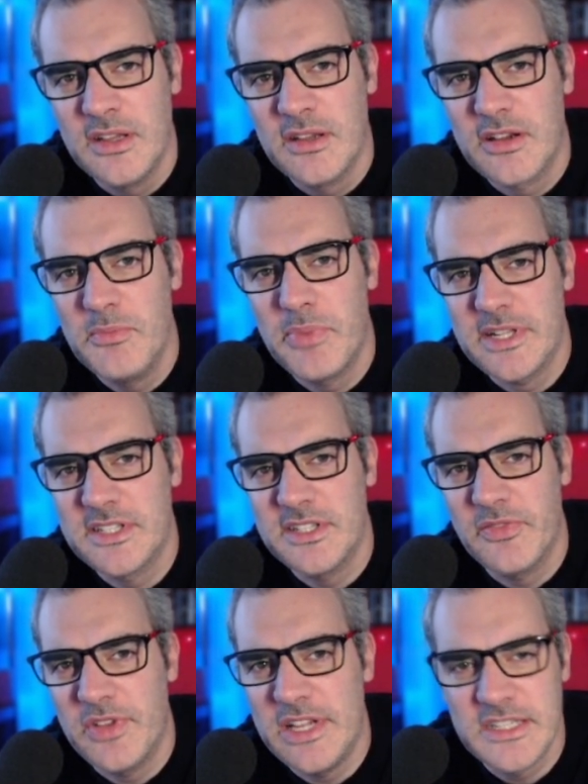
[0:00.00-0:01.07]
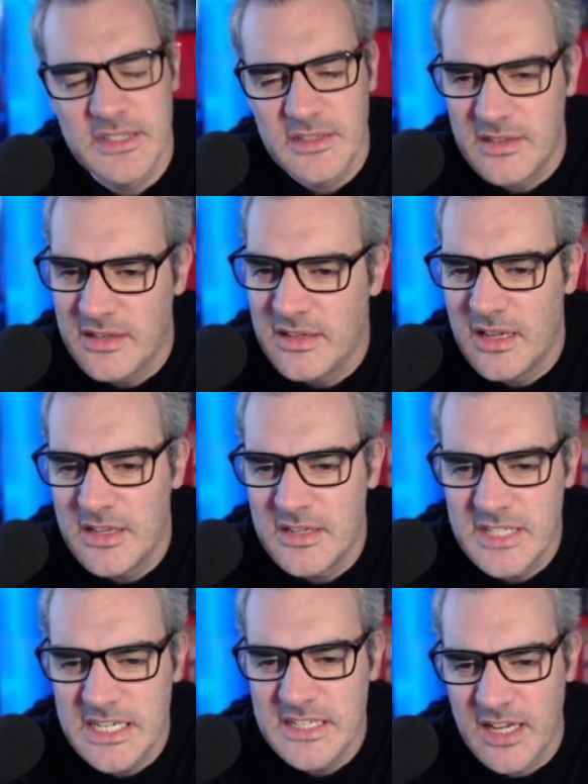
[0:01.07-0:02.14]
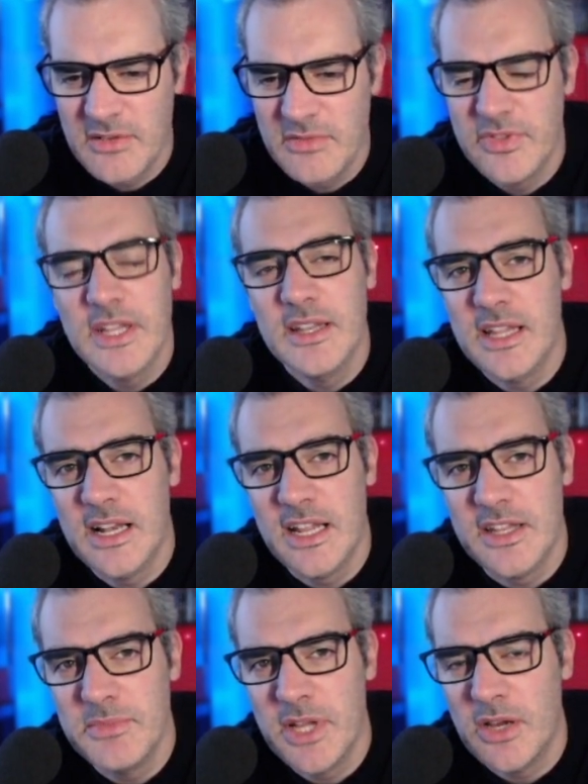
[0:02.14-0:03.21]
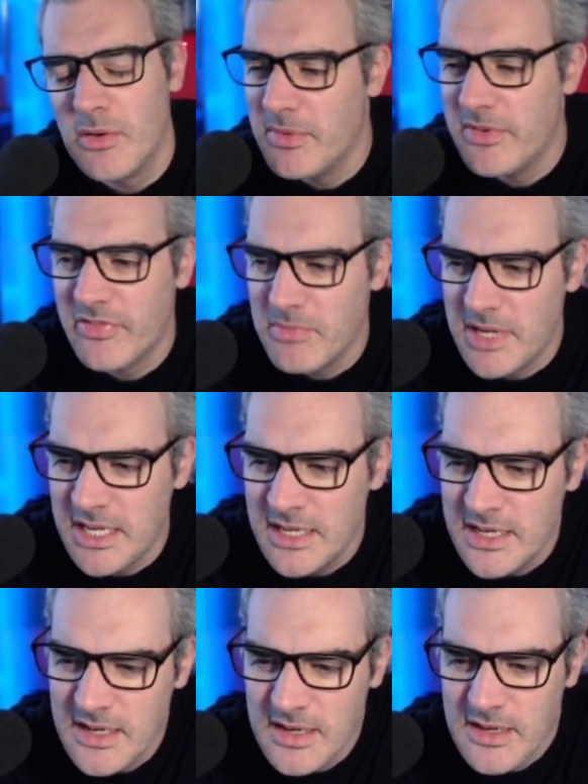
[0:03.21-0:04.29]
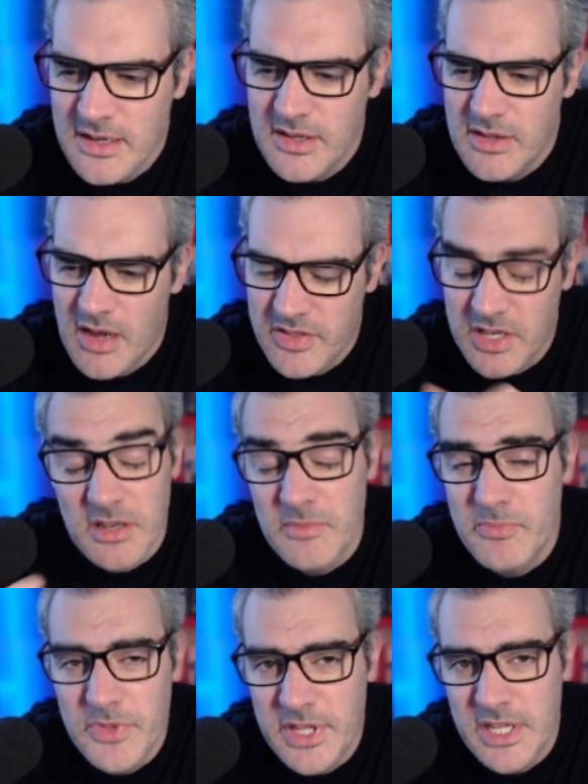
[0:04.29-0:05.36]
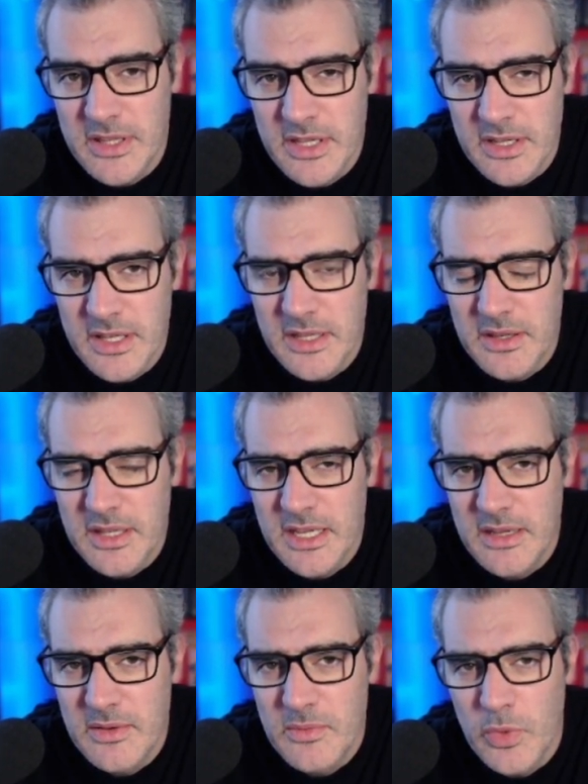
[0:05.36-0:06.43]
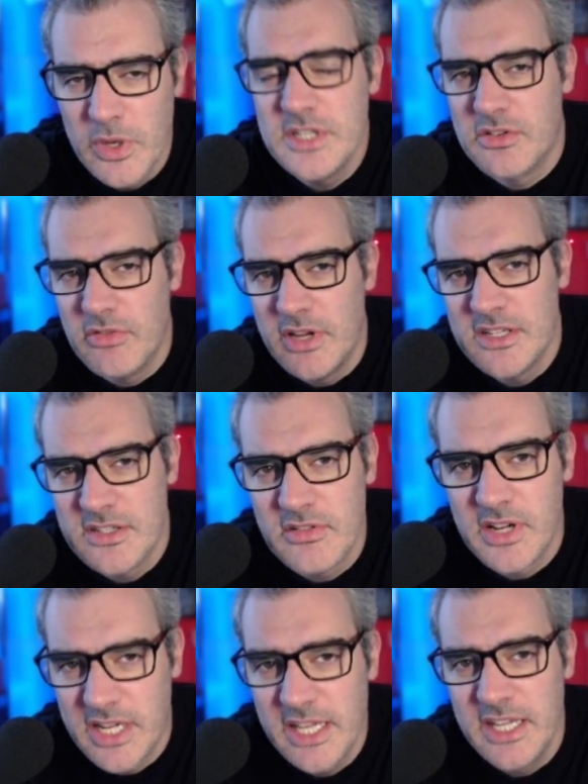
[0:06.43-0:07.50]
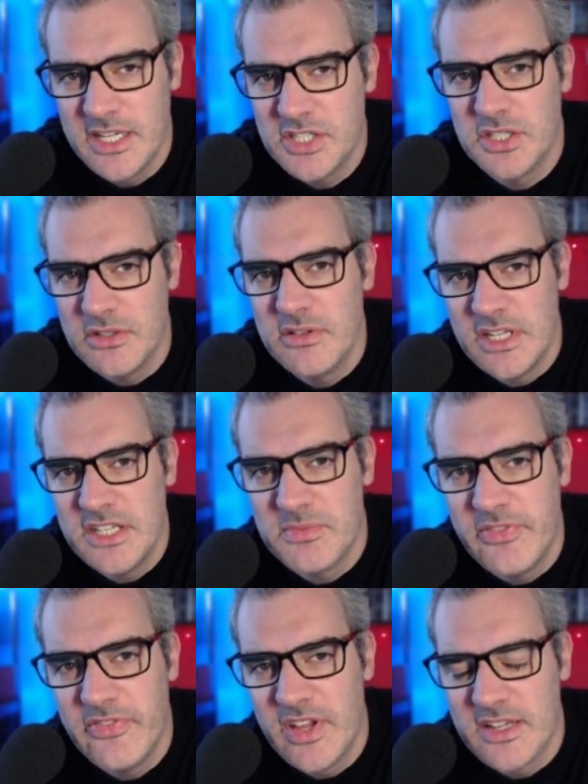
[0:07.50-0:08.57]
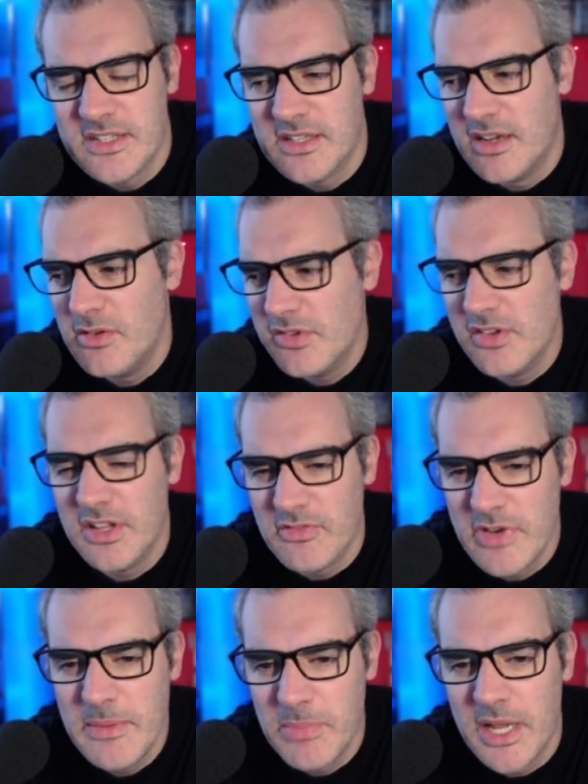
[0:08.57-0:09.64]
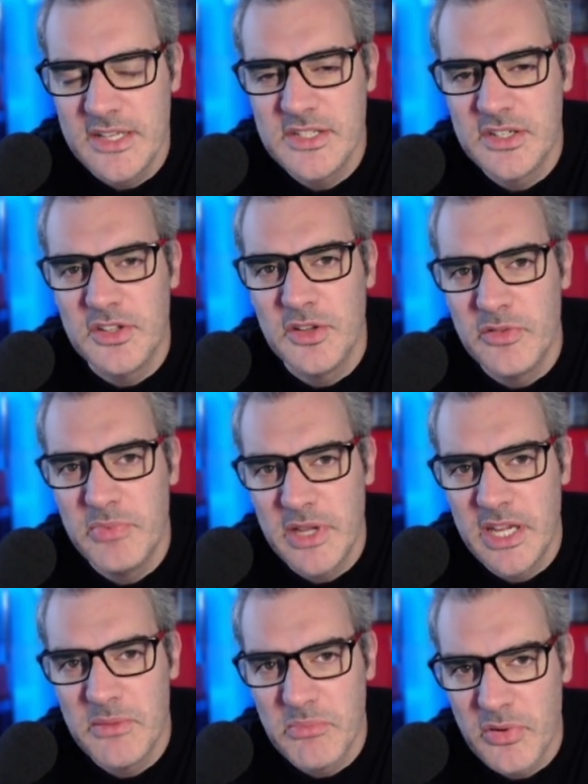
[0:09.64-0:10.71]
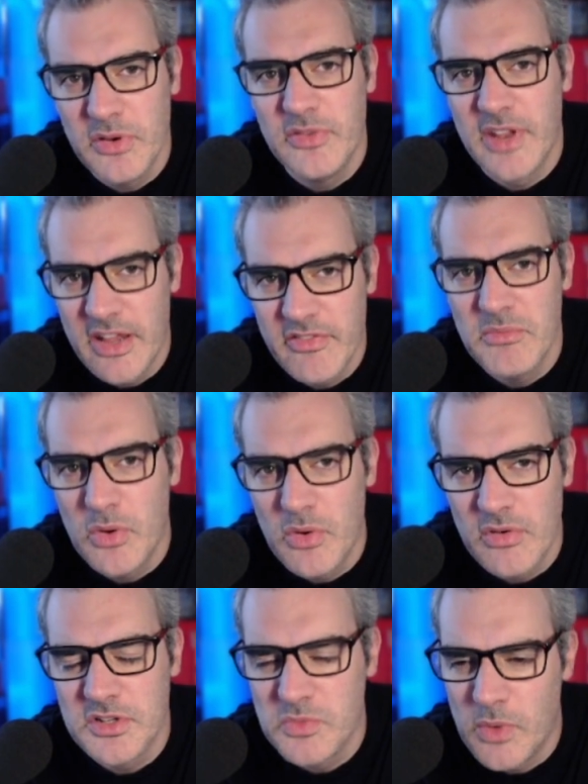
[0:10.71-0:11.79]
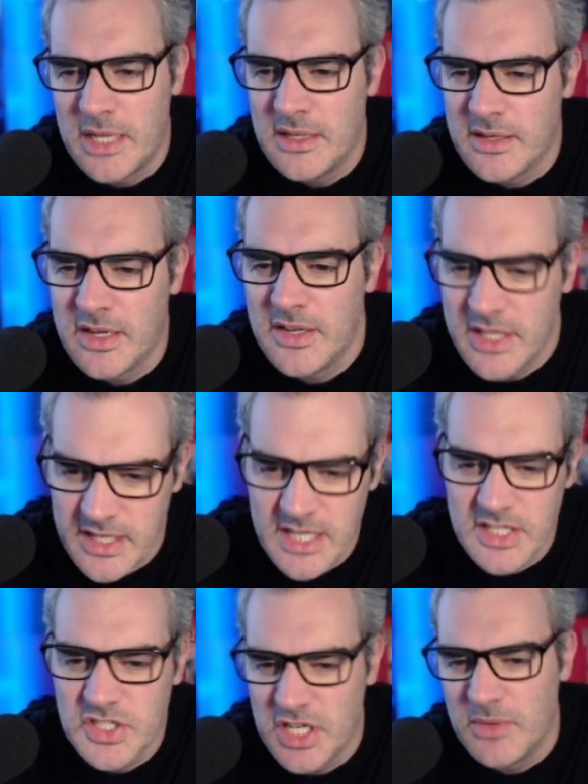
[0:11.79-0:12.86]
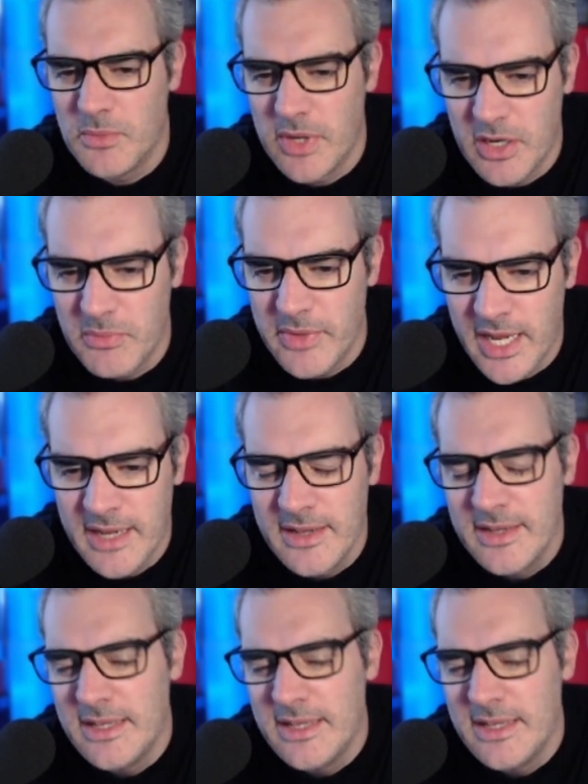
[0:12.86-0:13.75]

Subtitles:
competitiveness and detail, then let them know. I mean, for me, I think the windscreens are a key issue that need to be fixed. I also think replays could do with being improved ever more as well, and I think next gen will help that,